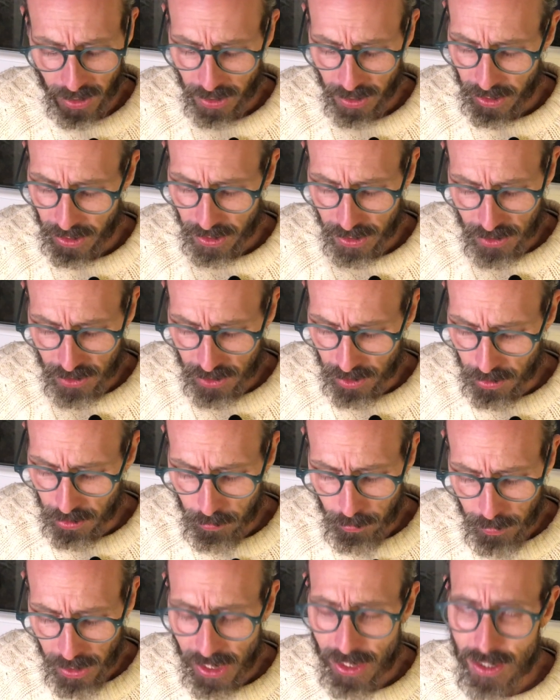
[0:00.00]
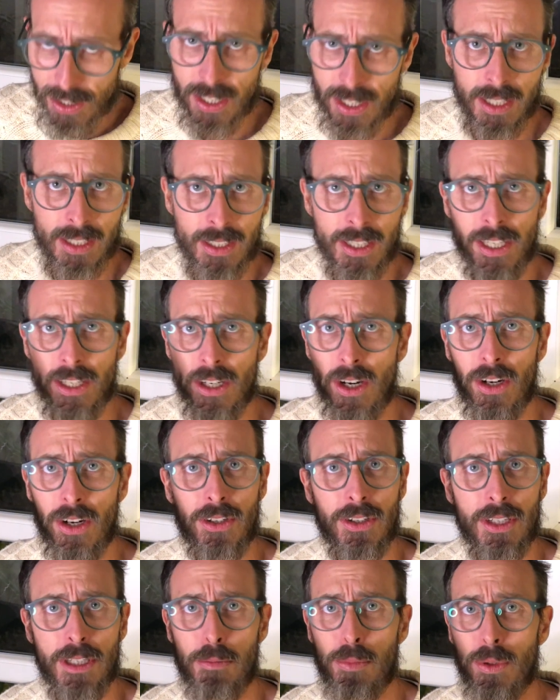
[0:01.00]
It's an amazingly
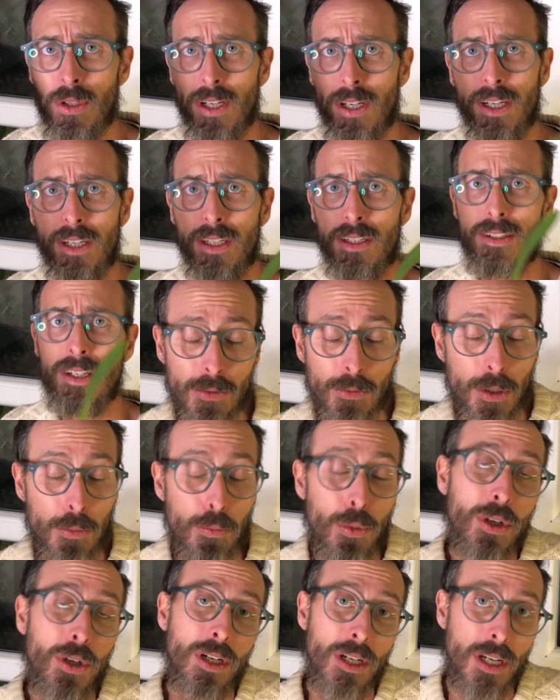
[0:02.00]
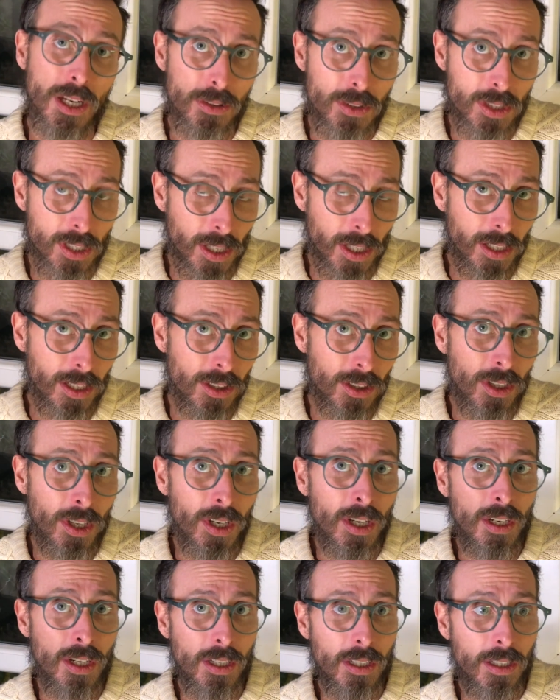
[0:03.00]
hardy plant. We put it outside
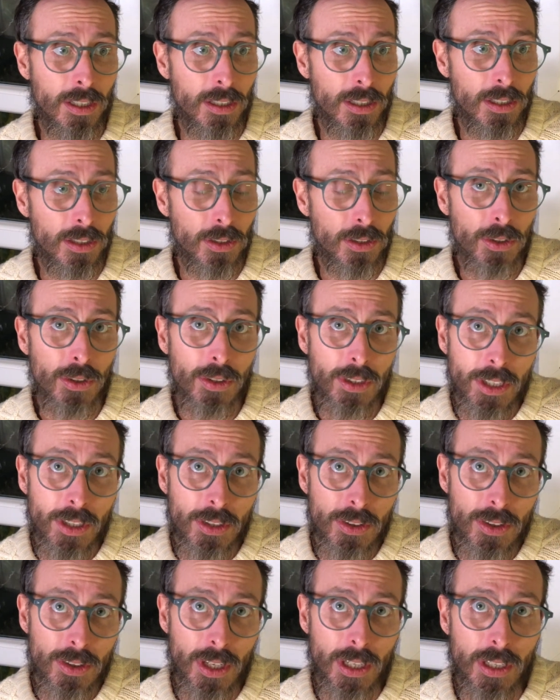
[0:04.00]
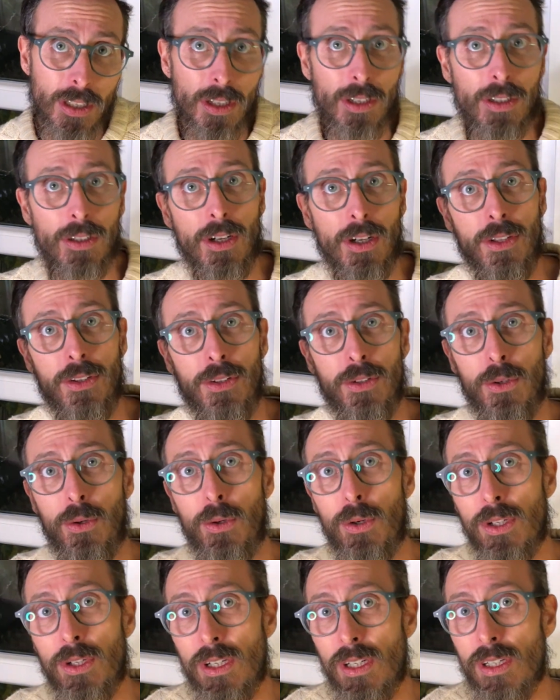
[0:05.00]
earlier than our other
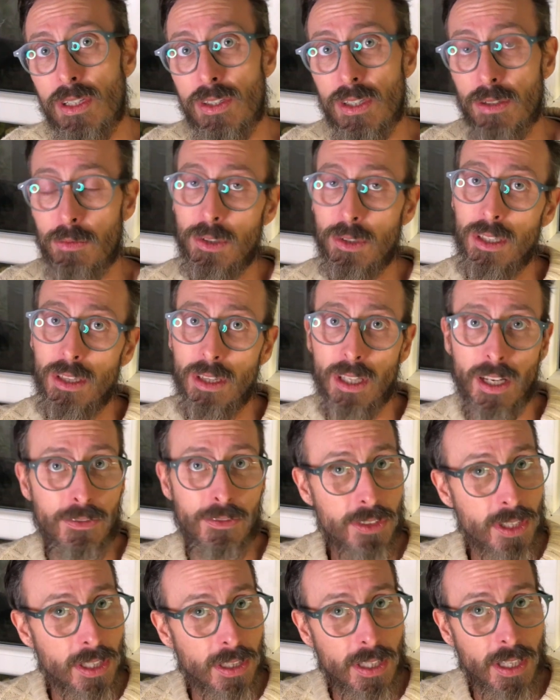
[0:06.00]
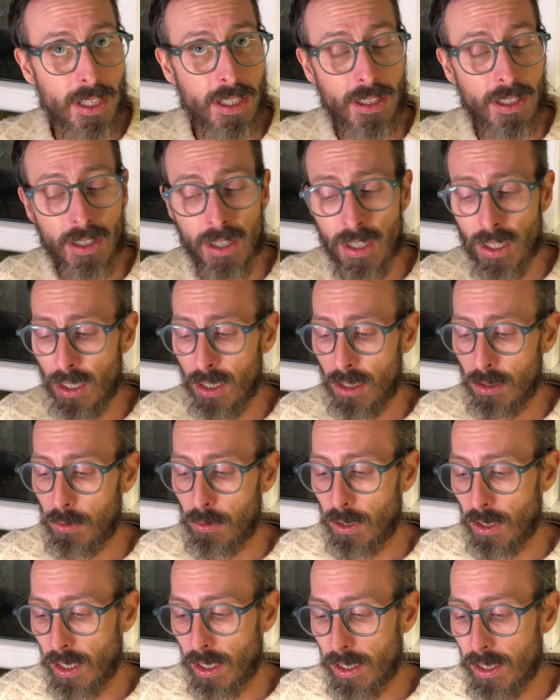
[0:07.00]
orchids, and we left it there. We
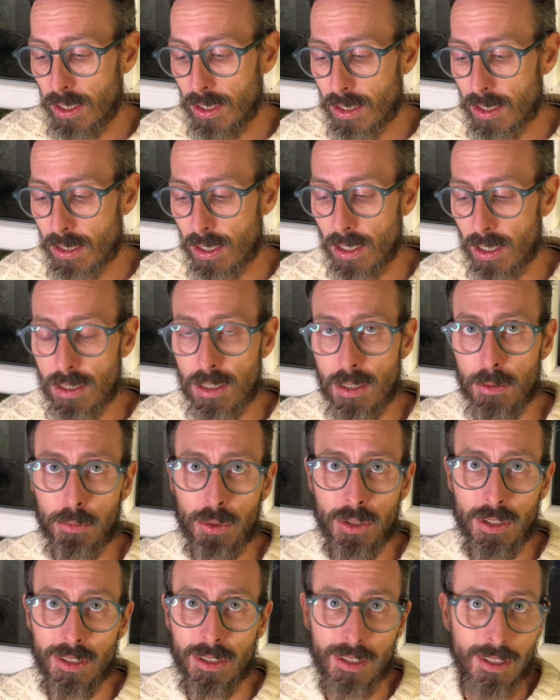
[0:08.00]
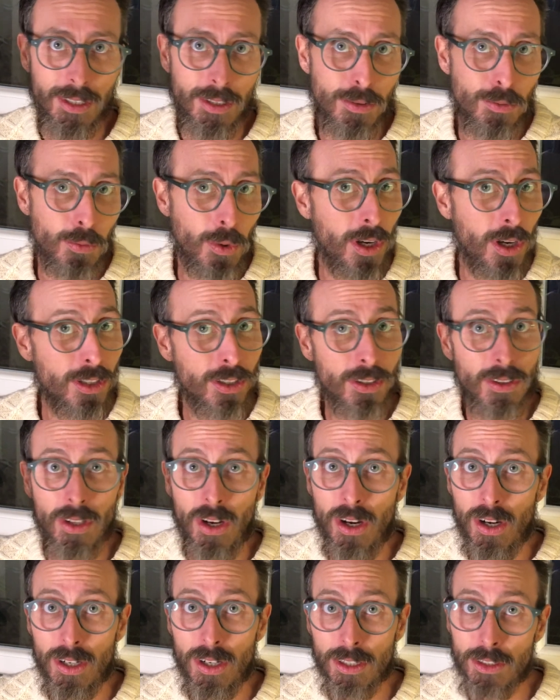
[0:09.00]
let it get completely
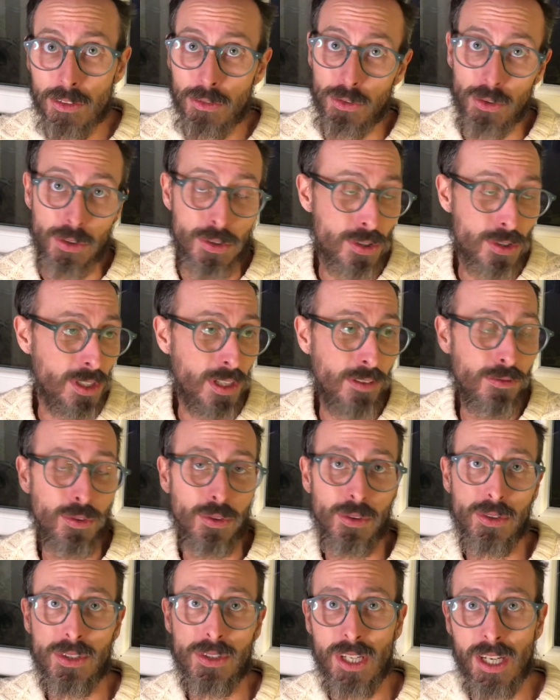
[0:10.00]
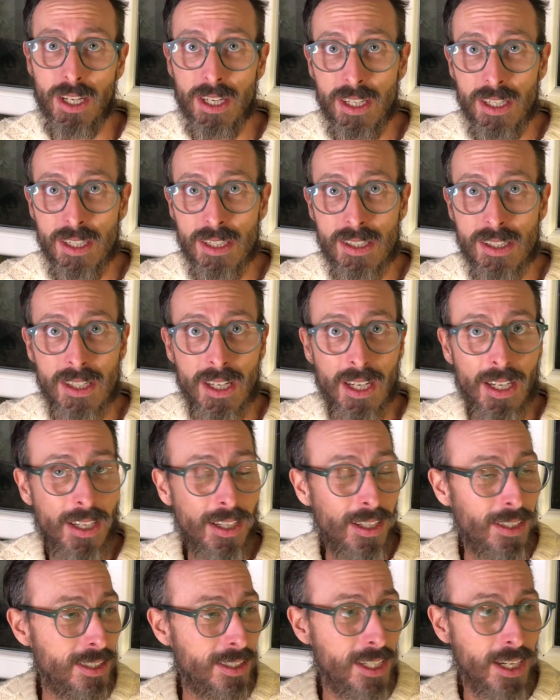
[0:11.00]
waterlogged for several days,
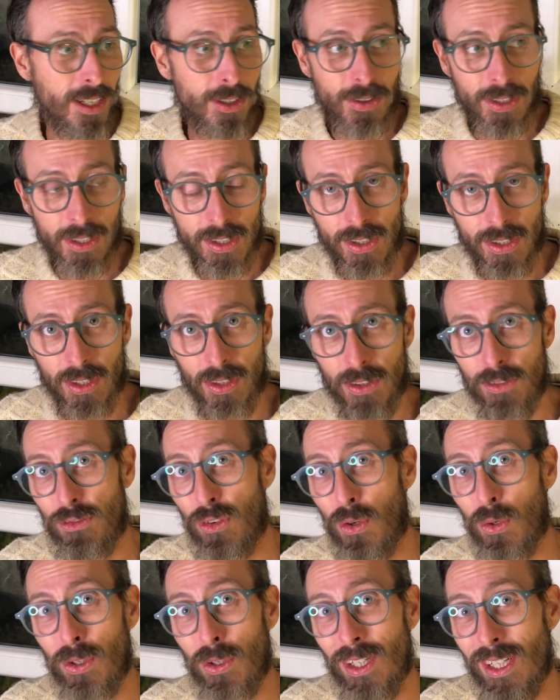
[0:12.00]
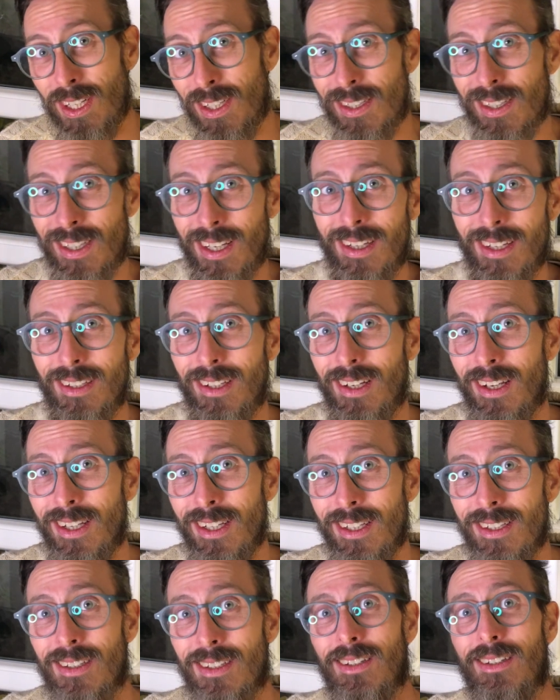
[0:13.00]
down into the 40s at
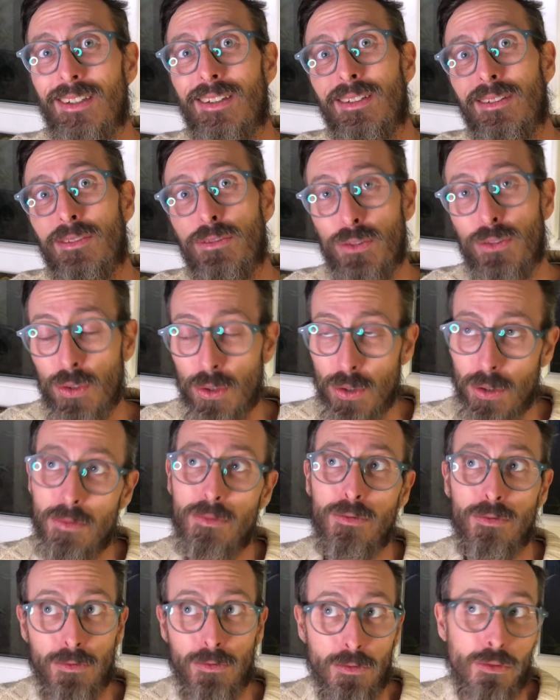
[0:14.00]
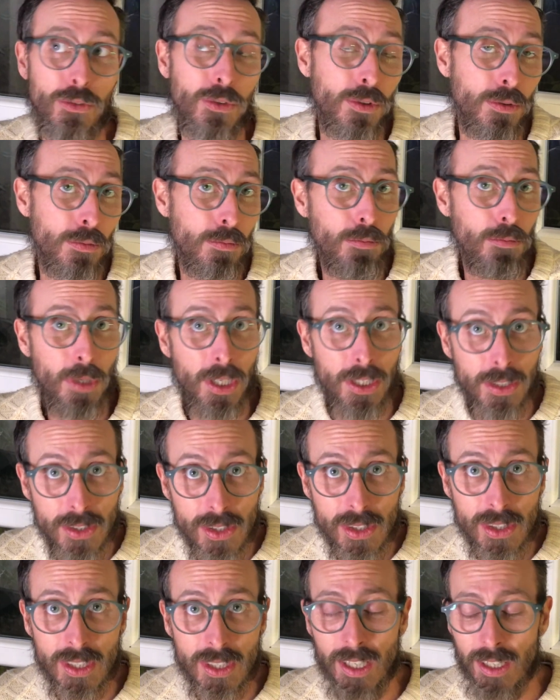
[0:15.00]
night for
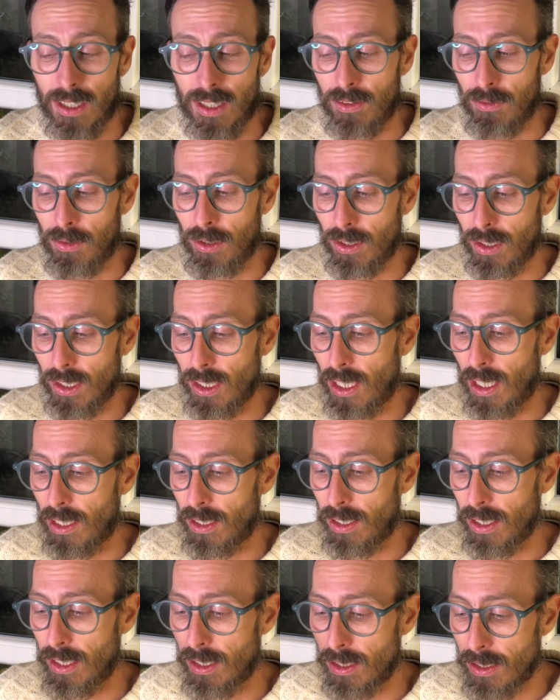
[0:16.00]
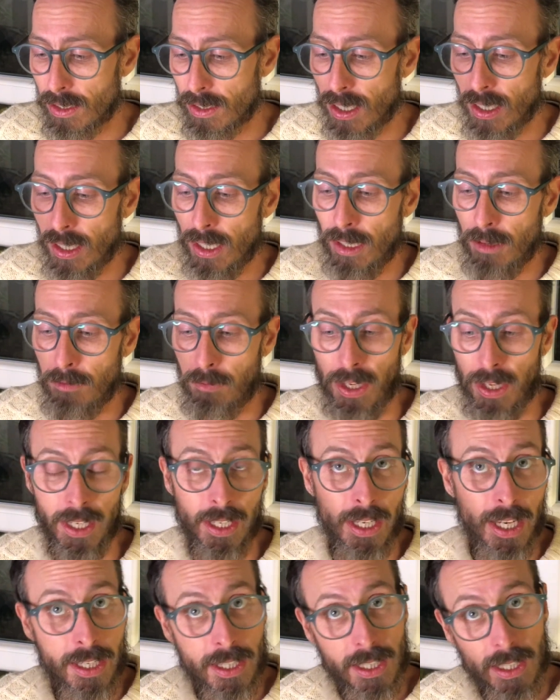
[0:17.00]
months, really on end. And
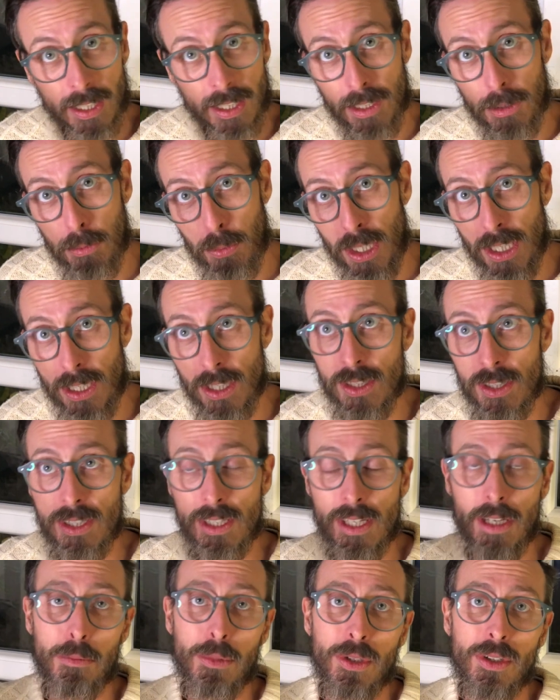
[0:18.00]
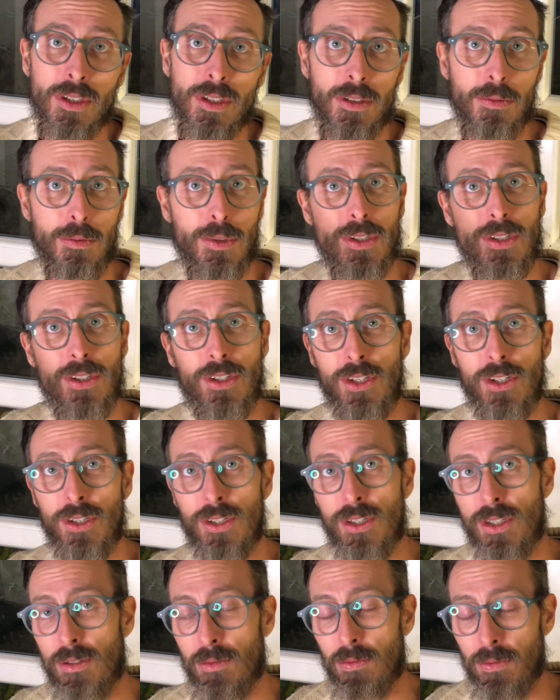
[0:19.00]
then in the peak of the summer, it was
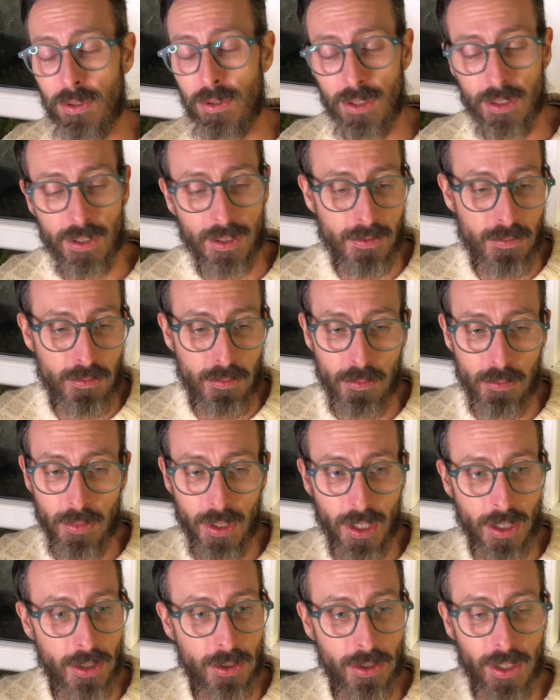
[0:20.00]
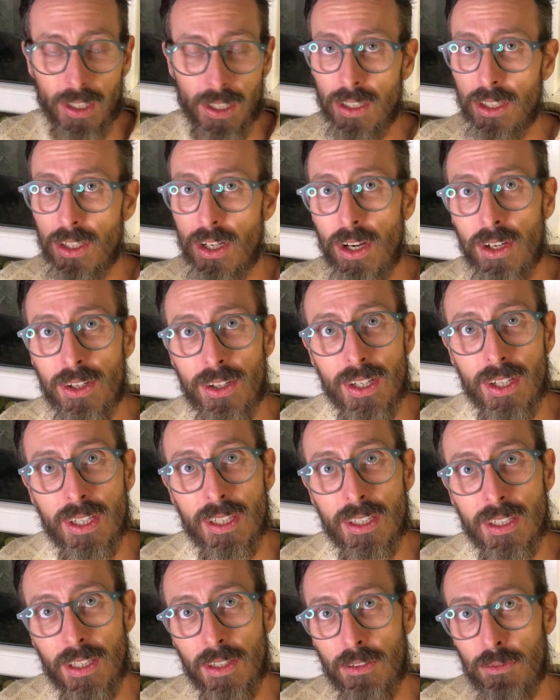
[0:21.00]
just, in the garden
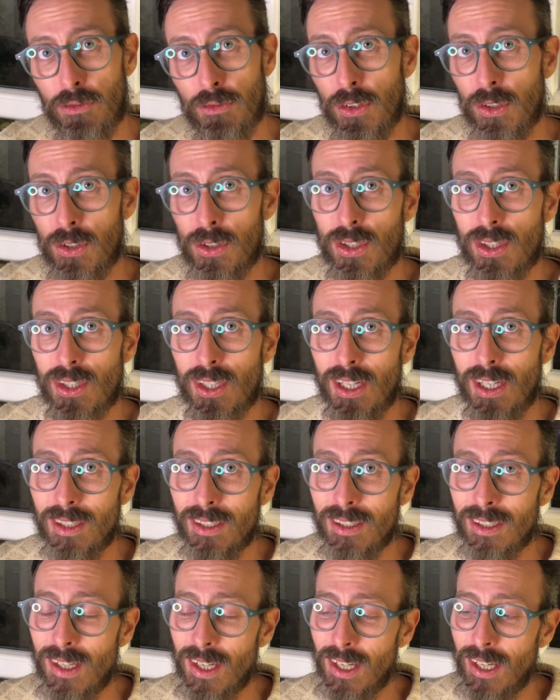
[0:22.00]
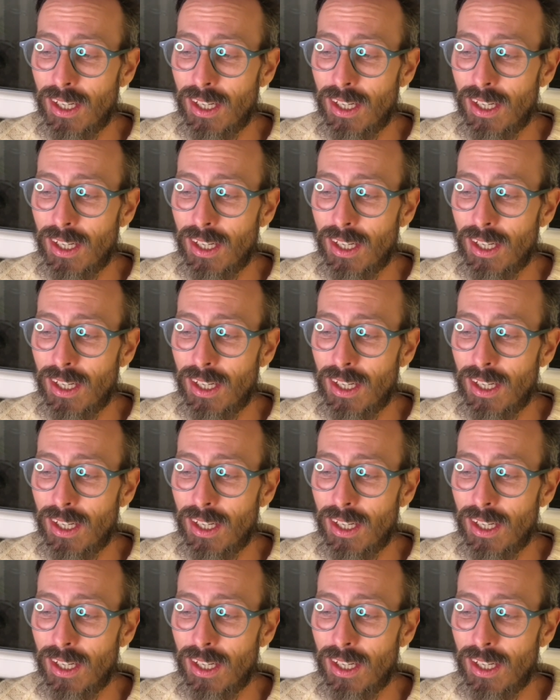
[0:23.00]
in full sun.